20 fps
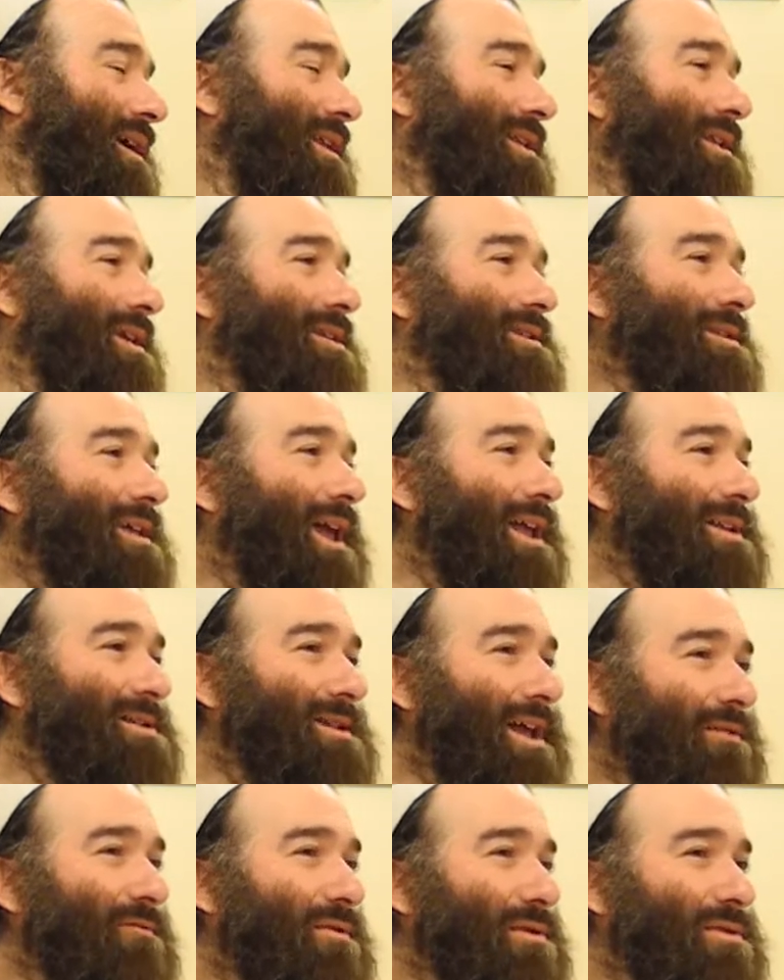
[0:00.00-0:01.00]
It
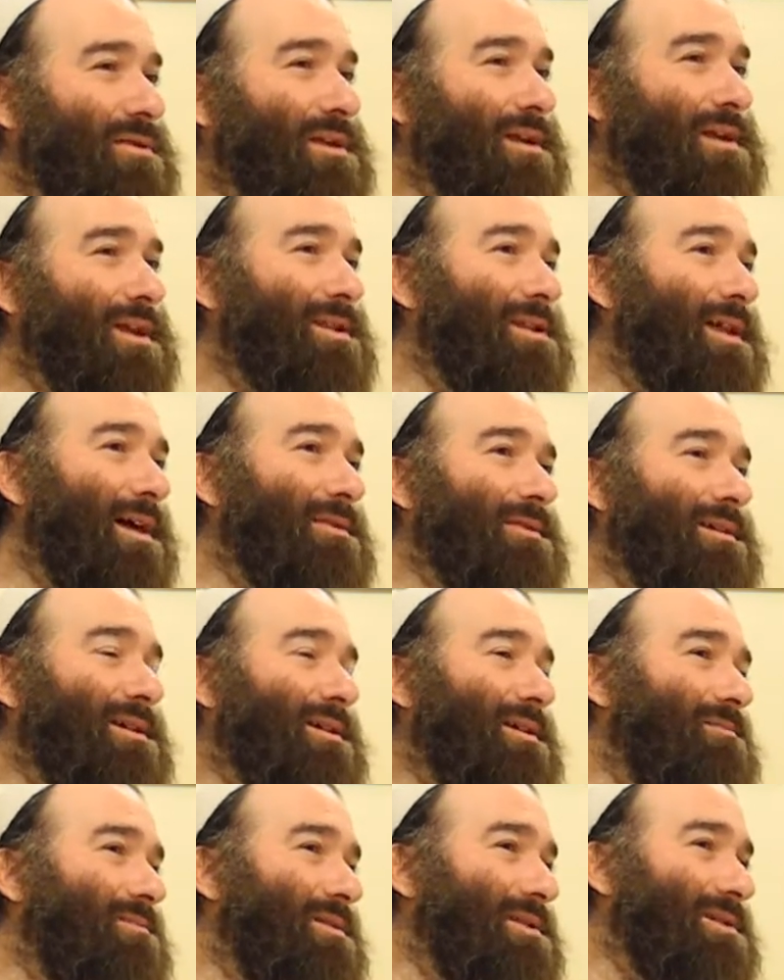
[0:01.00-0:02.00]
contains everything, and
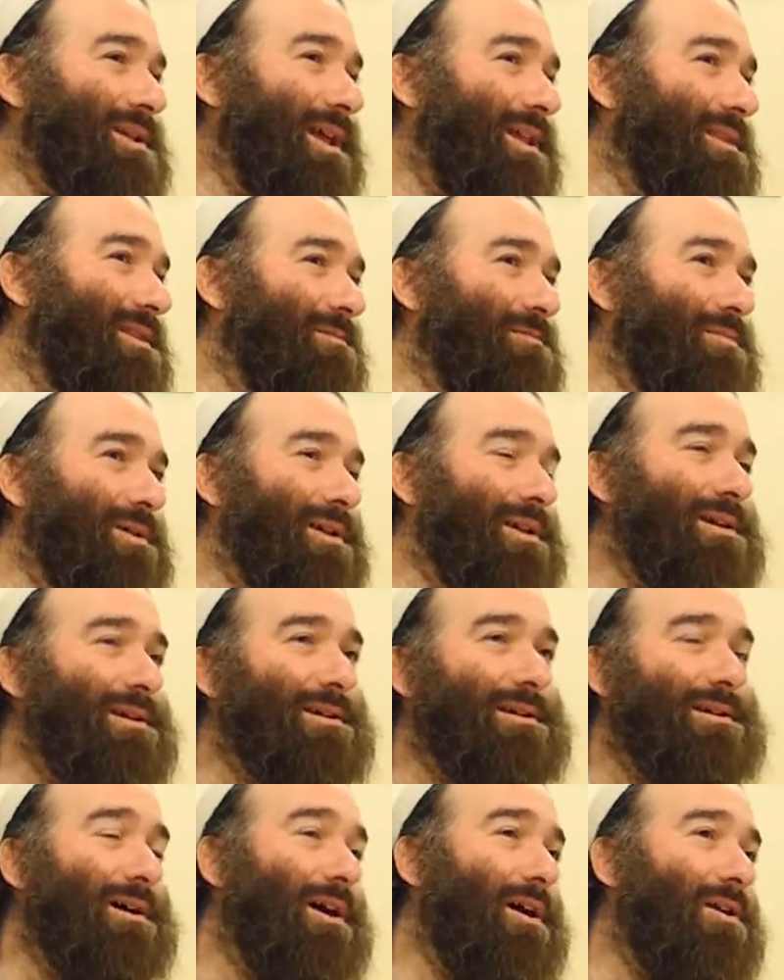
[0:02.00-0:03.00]
nothing can be said to
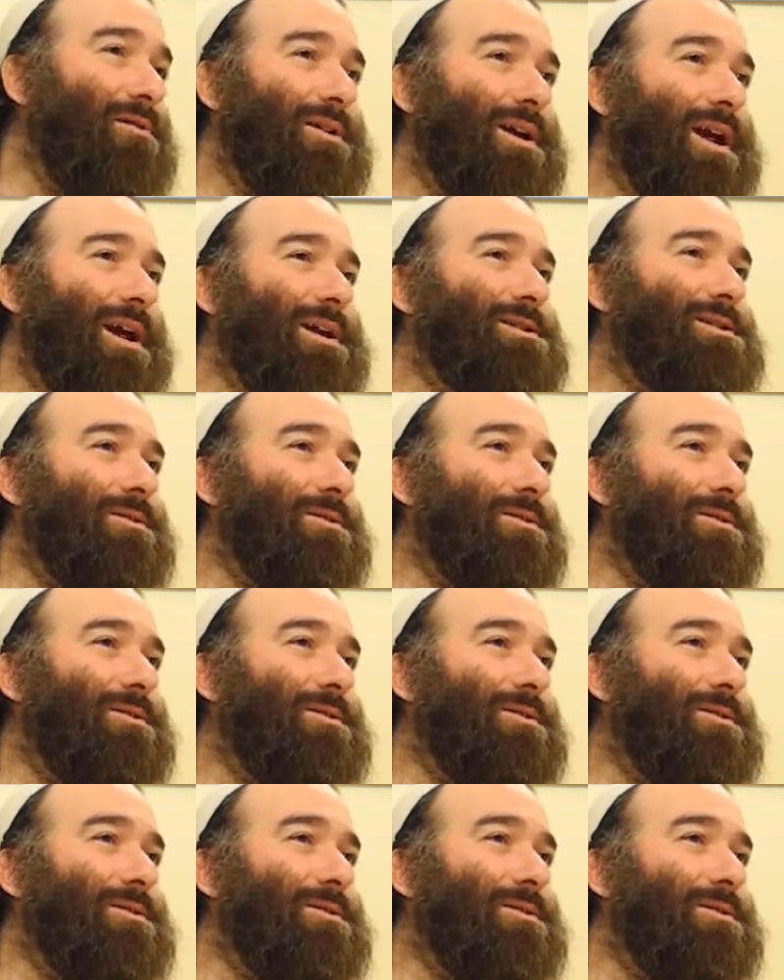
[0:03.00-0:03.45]
be okay.